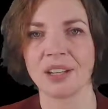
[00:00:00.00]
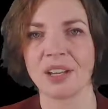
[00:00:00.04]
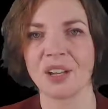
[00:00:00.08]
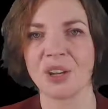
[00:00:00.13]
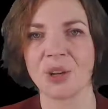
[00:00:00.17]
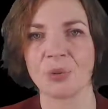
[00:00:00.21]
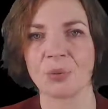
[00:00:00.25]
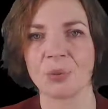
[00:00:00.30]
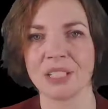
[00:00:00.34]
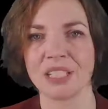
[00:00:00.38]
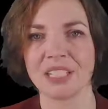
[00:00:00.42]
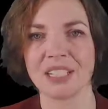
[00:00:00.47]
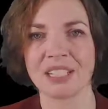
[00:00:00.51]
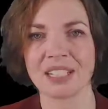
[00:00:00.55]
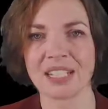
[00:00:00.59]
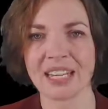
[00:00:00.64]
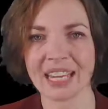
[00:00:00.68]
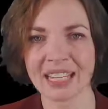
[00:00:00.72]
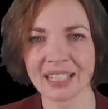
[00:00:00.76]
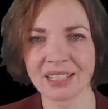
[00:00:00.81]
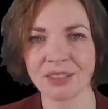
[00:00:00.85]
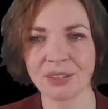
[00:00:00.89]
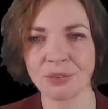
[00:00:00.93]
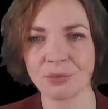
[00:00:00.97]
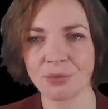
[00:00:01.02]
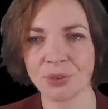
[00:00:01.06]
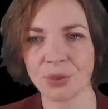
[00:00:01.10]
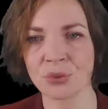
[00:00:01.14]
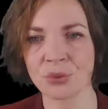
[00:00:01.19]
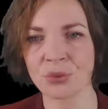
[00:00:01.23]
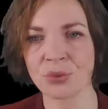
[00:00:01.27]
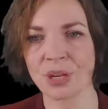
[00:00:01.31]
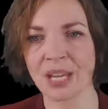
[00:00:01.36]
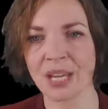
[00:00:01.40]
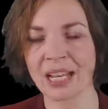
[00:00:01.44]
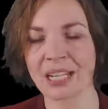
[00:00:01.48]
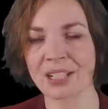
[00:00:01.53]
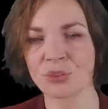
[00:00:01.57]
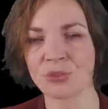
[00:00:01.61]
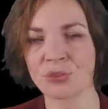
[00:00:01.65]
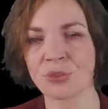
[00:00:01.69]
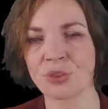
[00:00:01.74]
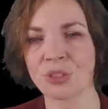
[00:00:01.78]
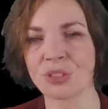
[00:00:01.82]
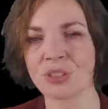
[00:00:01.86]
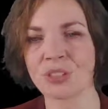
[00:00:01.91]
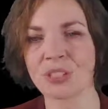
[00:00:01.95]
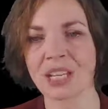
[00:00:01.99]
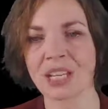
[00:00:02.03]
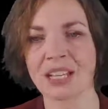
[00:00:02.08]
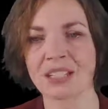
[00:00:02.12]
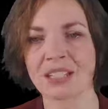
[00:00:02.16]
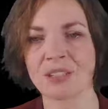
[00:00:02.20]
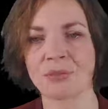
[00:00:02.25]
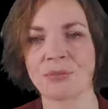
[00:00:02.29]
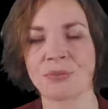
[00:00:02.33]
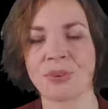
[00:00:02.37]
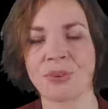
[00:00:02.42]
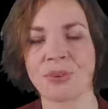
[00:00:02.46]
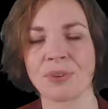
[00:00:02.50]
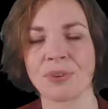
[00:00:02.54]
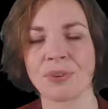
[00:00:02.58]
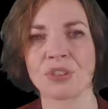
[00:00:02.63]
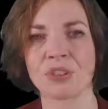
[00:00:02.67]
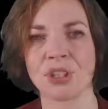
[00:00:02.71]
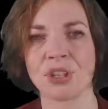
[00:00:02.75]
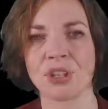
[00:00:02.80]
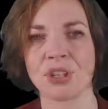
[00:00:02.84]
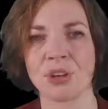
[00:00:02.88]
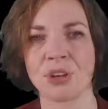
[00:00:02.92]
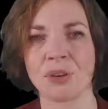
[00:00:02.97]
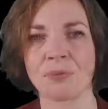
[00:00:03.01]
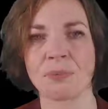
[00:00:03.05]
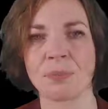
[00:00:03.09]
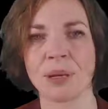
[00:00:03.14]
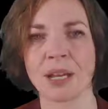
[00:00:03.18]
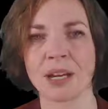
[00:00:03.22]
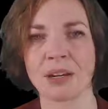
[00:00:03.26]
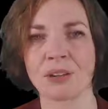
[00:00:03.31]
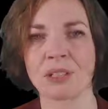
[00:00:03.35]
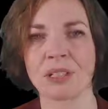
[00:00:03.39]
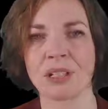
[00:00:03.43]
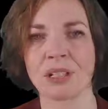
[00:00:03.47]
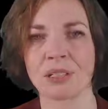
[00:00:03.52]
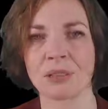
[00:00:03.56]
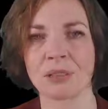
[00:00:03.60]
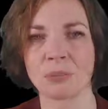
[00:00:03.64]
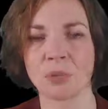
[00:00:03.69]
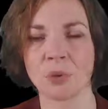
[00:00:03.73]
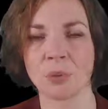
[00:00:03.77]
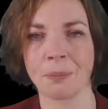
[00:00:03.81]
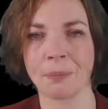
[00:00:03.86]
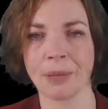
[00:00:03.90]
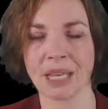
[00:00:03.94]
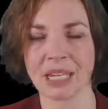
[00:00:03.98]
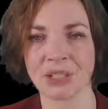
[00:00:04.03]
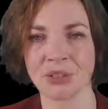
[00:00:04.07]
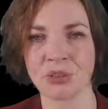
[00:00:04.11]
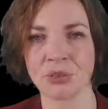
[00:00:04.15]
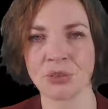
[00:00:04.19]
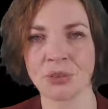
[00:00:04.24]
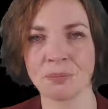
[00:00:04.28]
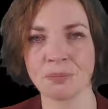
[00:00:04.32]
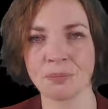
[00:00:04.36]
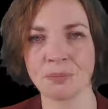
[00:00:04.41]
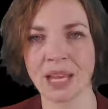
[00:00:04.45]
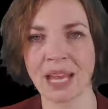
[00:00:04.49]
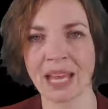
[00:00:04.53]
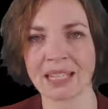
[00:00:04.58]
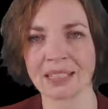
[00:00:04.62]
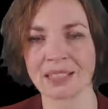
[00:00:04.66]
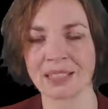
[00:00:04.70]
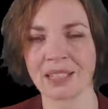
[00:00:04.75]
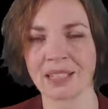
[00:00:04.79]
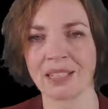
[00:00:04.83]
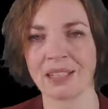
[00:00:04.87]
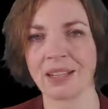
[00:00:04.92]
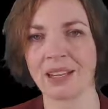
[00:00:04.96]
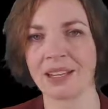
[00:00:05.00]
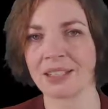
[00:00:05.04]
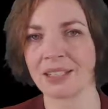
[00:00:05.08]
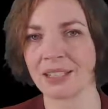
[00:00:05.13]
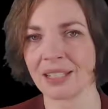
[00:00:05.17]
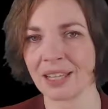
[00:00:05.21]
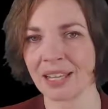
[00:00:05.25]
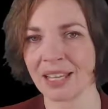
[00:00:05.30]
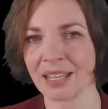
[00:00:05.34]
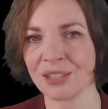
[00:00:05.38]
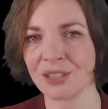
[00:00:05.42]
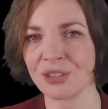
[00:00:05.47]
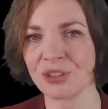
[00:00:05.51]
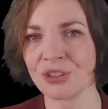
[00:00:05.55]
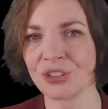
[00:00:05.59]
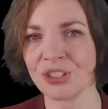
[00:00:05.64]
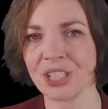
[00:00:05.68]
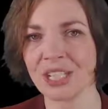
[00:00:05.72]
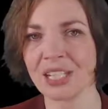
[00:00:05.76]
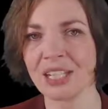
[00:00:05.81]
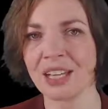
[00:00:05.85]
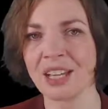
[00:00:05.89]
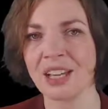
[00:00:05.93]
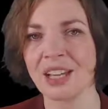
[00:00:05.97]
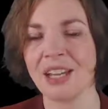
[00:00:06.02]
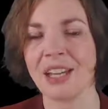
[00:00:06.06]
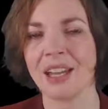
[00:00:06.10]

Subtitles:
We detect the photoelectrons as a function of parallel momentum and kinetic energy,